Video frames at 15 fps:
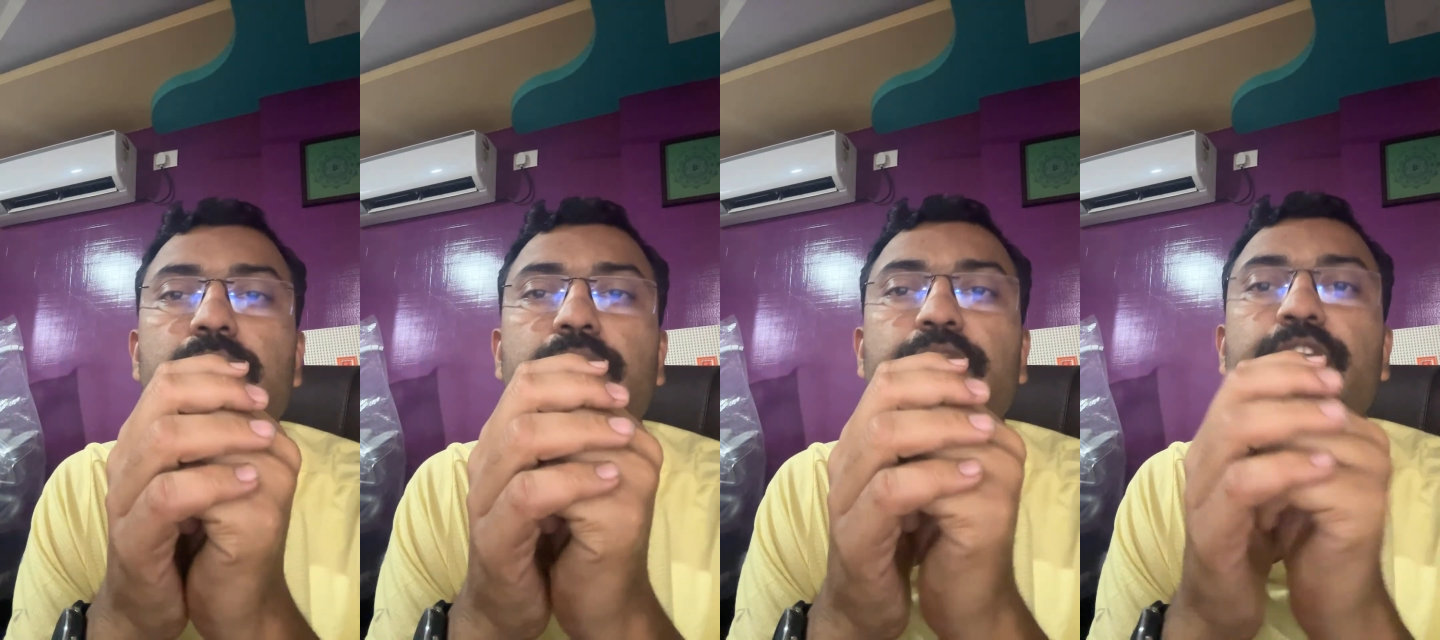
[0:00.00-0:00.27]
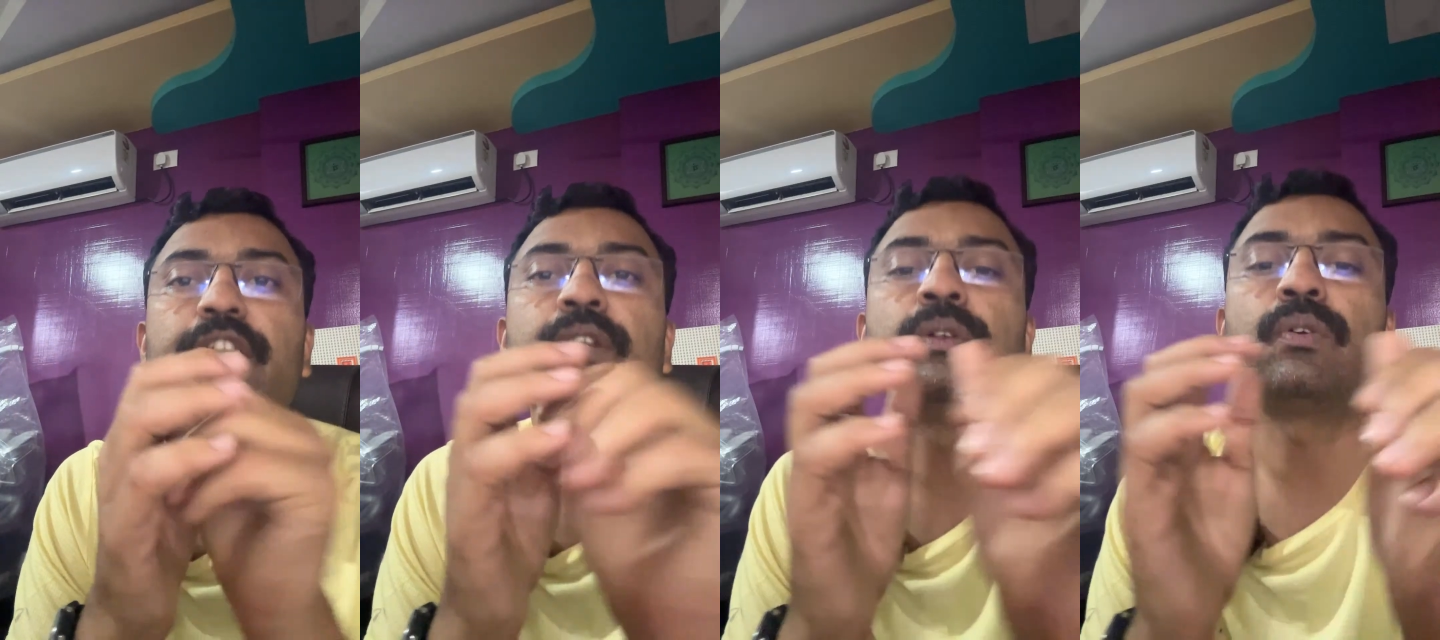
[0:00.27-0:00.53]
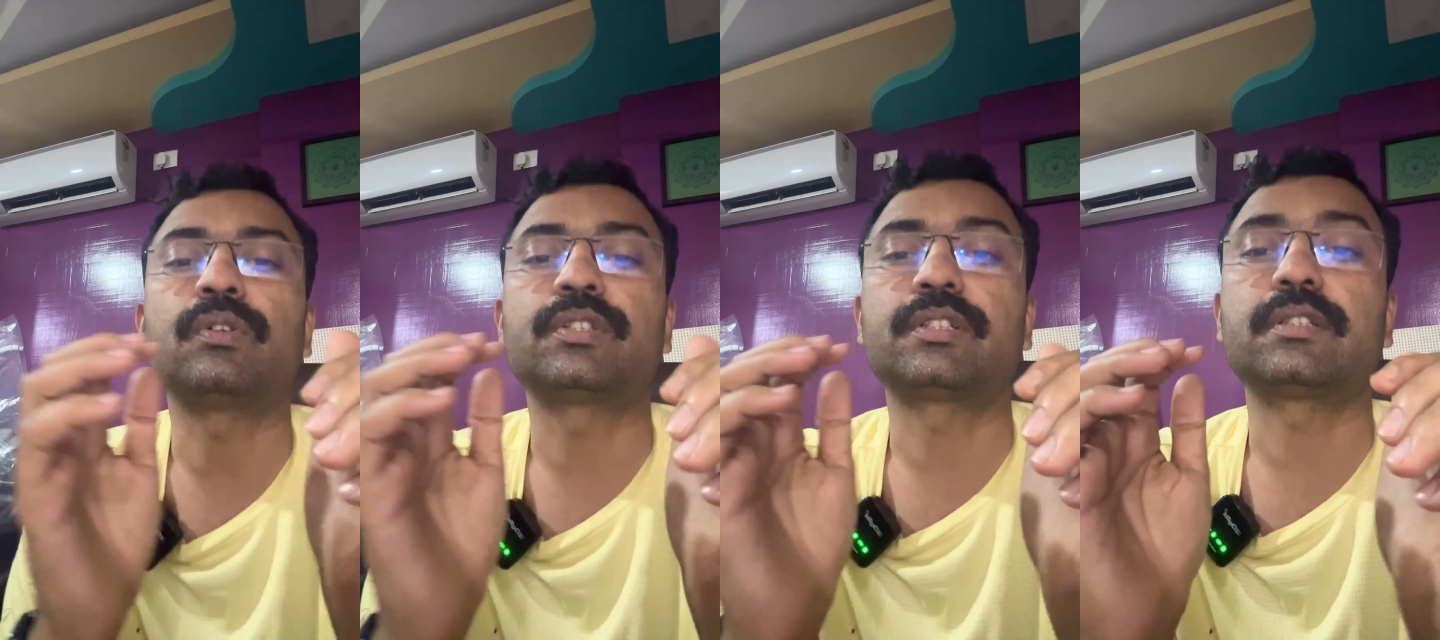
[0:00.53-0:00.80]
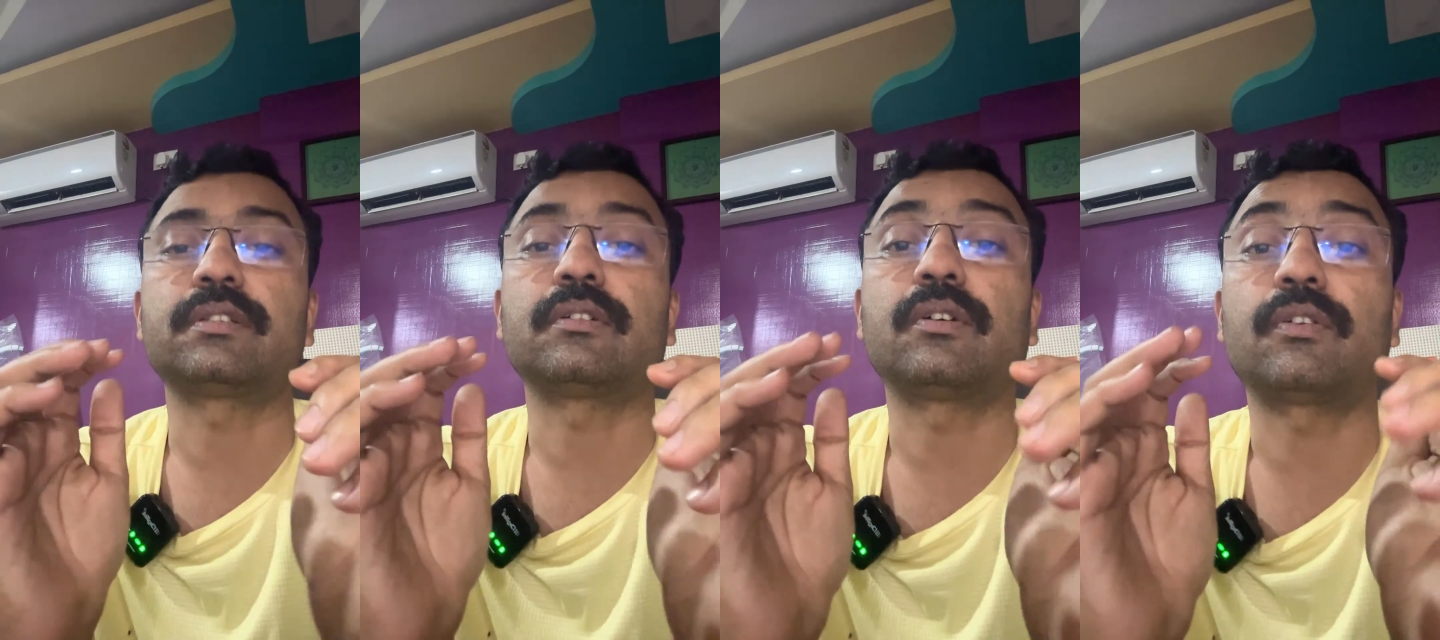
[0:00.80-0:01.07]

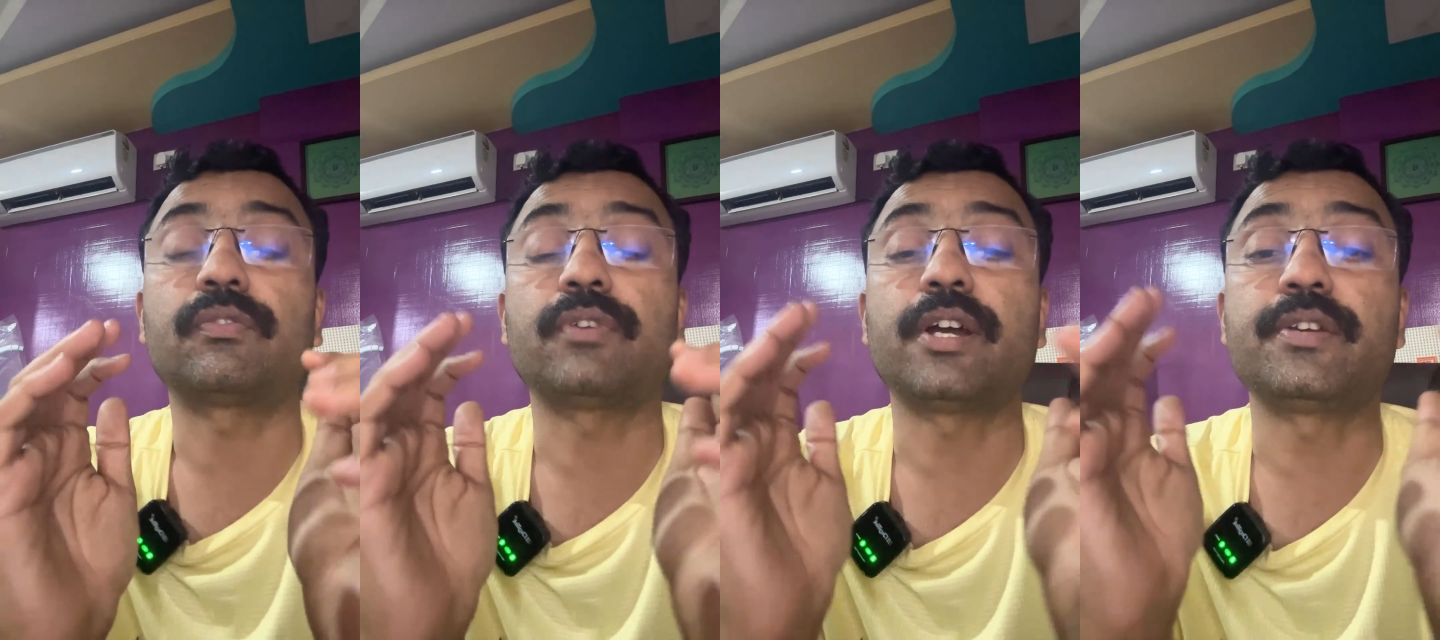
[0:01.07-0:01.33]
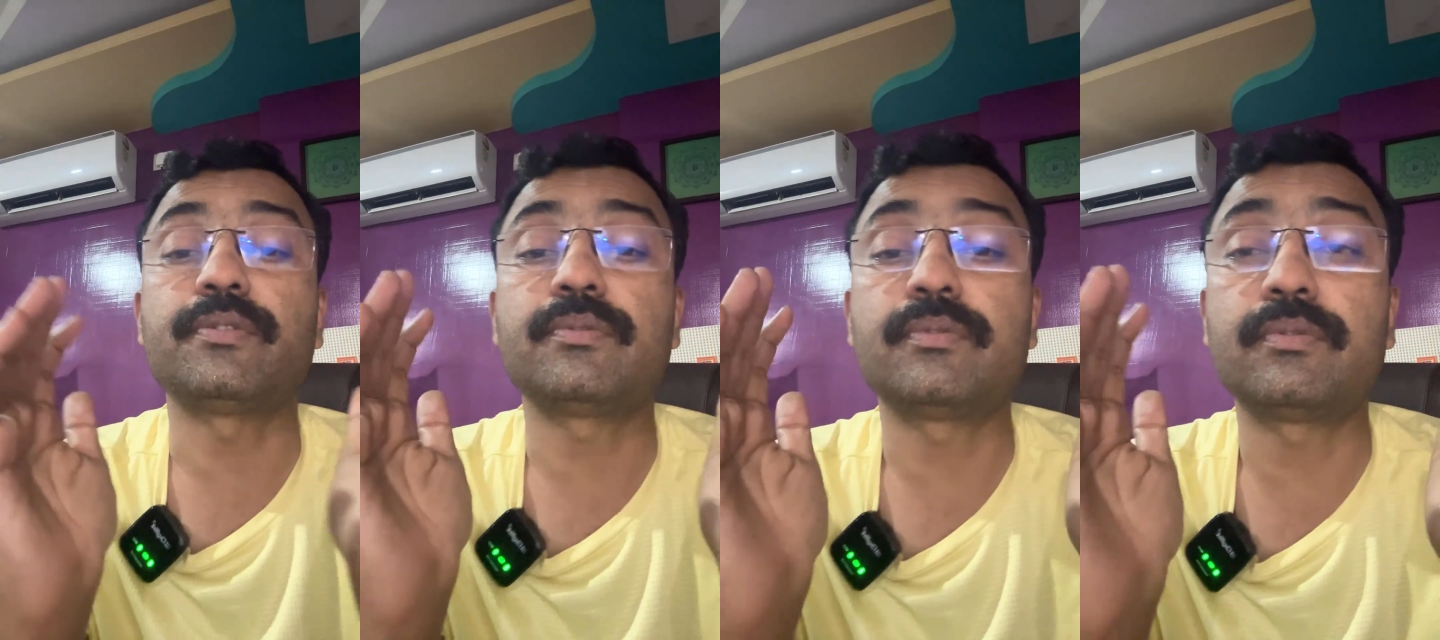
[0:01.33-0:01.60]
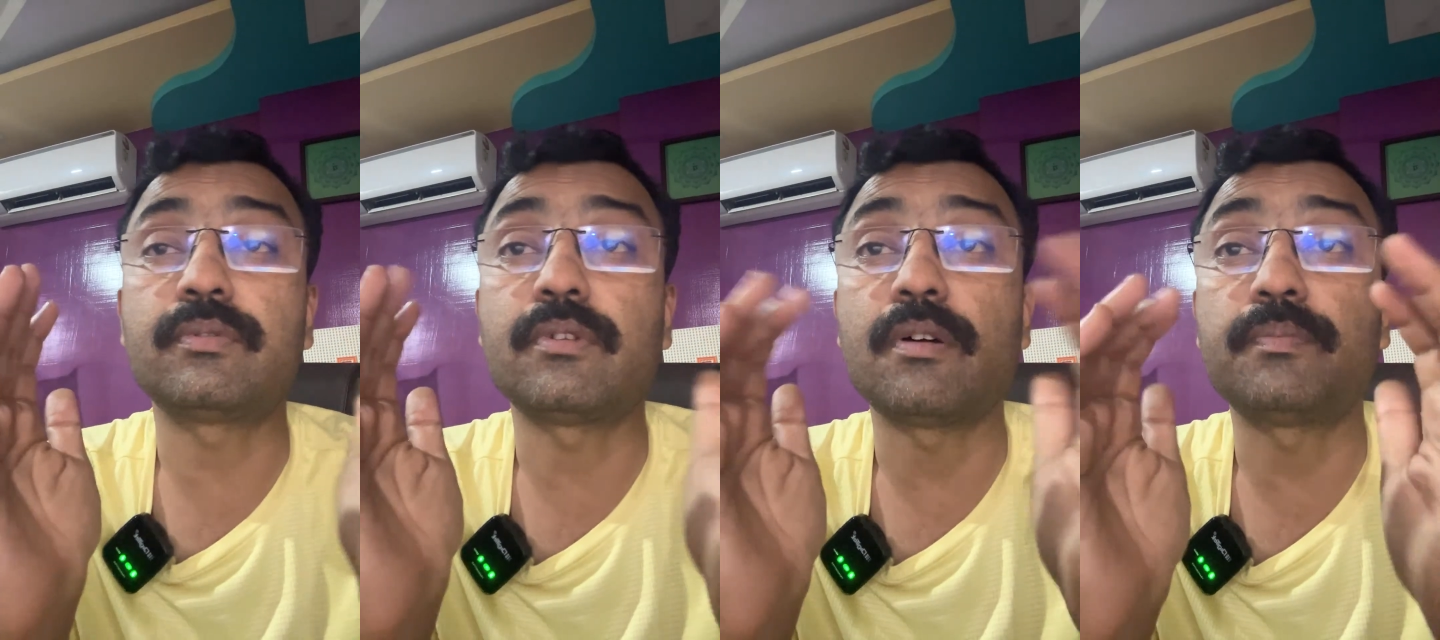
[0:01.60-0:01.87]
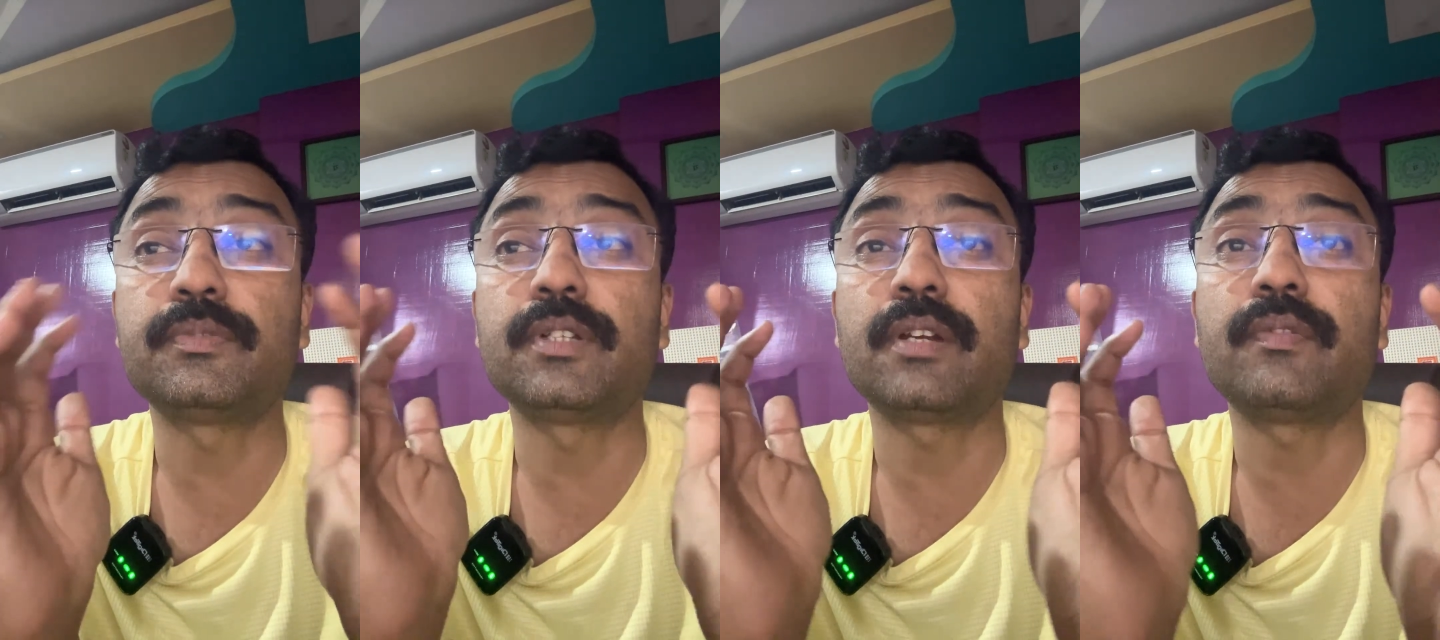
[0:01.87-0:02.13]
keynotes or 5
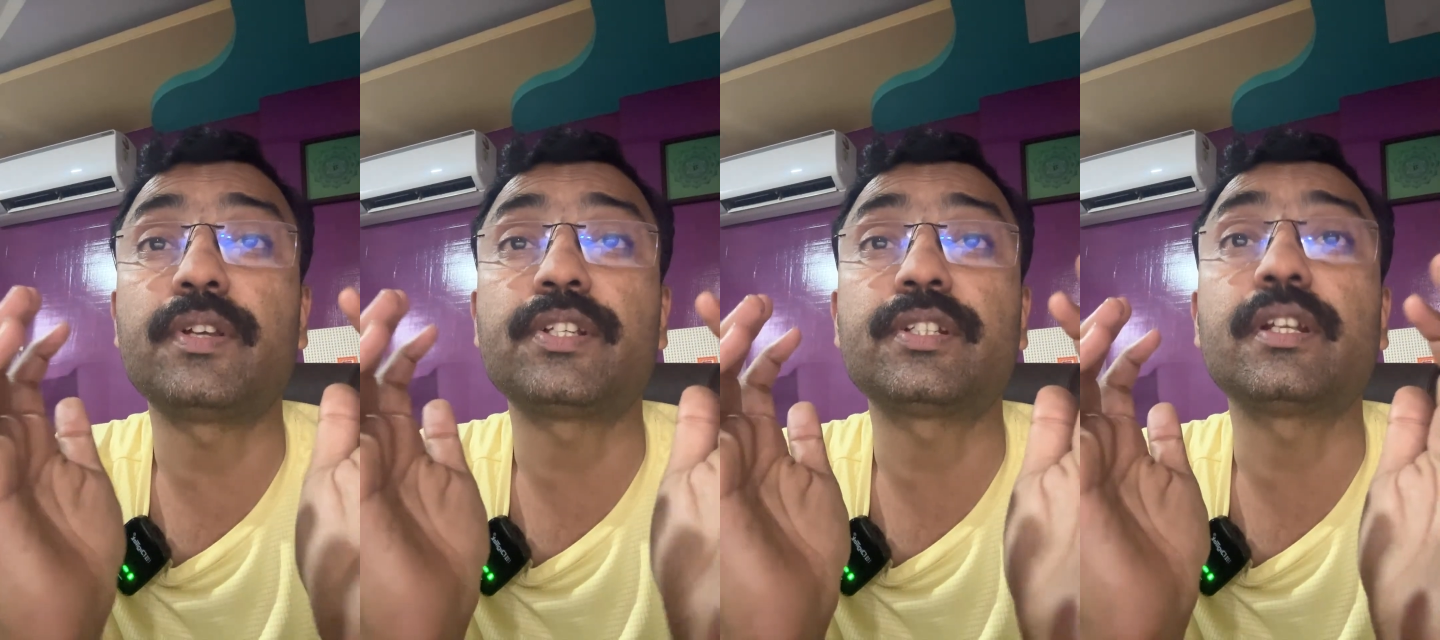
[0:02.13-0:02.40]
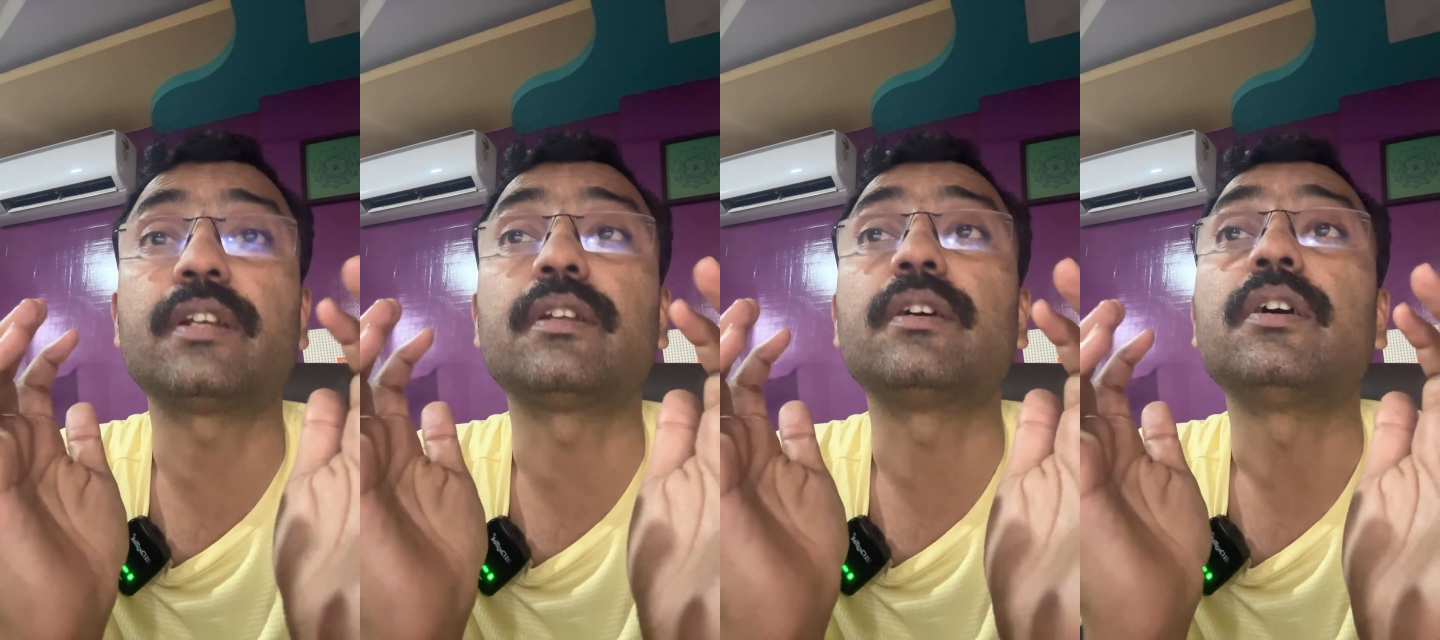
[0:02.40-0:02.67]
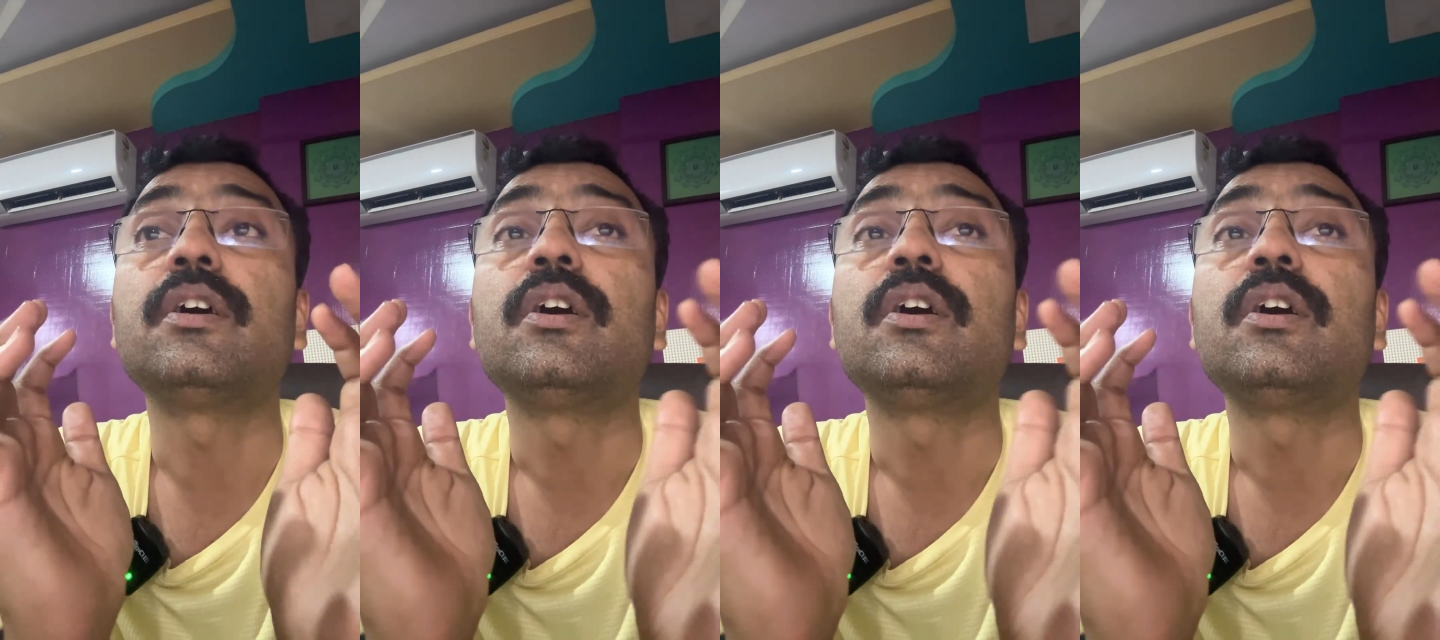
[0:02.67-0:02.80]
observation